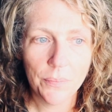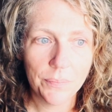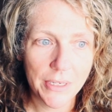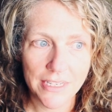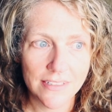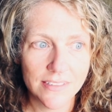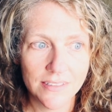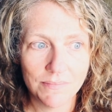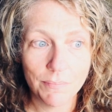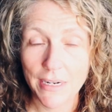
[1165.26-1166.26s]

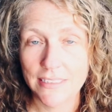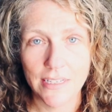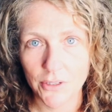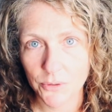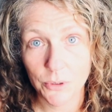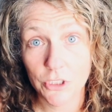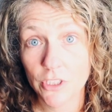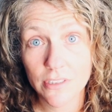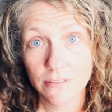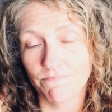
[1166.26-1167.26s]
because my sales were
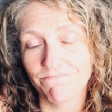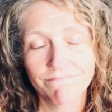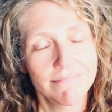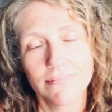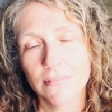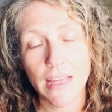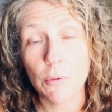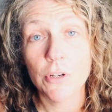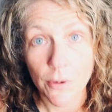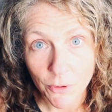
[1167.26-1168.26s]
just, they
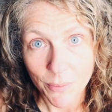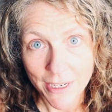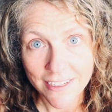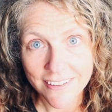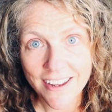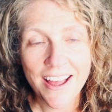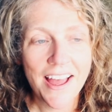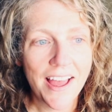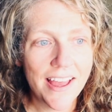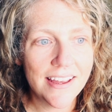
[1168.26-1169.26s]
were done with me.
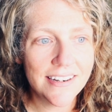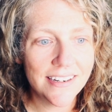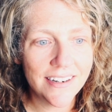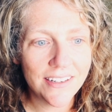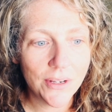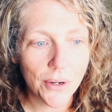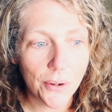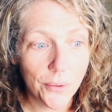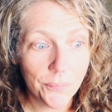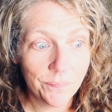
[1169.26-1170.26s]
And, you
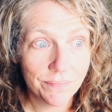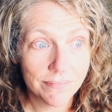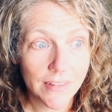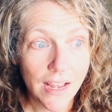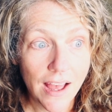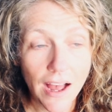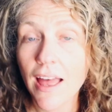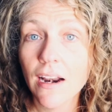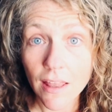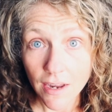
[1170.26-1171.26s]
know, I
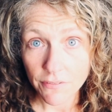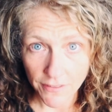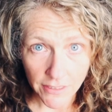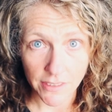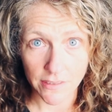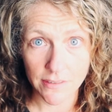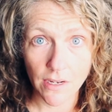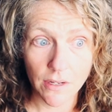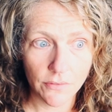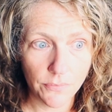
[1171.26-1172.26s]
had a lot of feelings
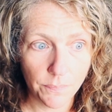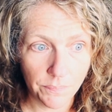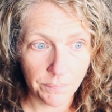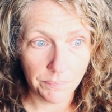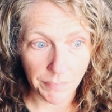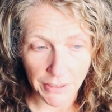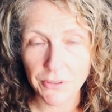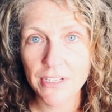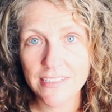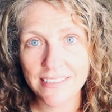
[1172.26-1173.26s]
of
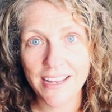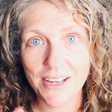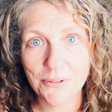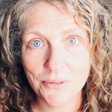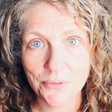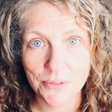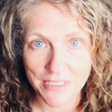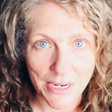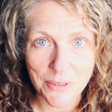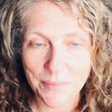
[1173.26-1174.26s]
bitterness and
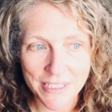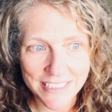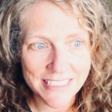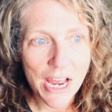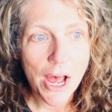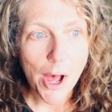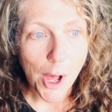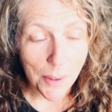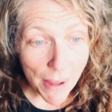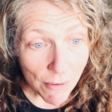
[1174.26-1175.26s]
resentment
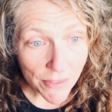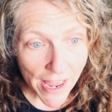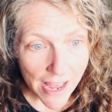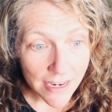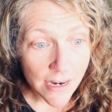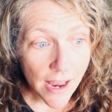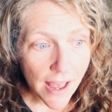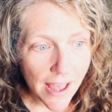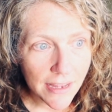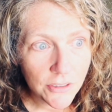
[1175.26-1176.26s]
about that.
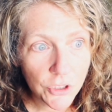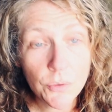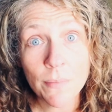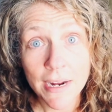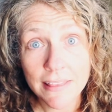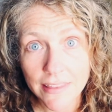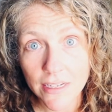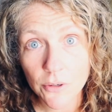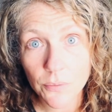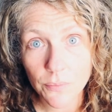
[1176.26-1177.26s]
And you might
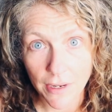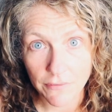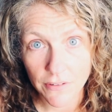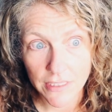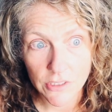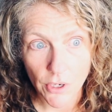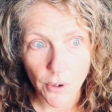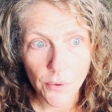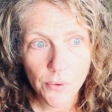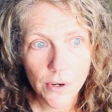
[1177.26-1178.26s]
think rightfully
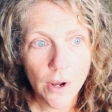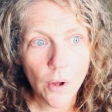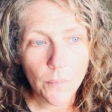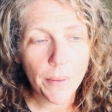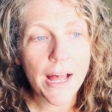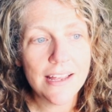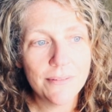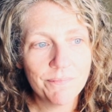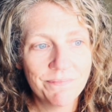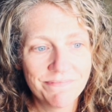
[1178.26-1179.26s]
so, but,